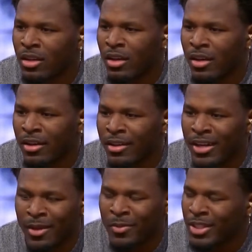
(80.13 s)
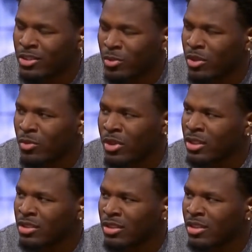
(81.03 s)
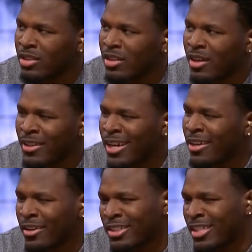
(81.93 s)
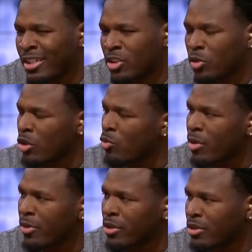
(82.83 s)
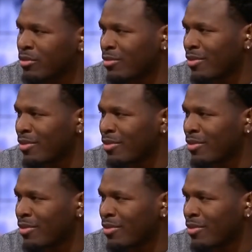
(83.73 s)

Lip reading: I believe that's what it was. It's not solely on one person.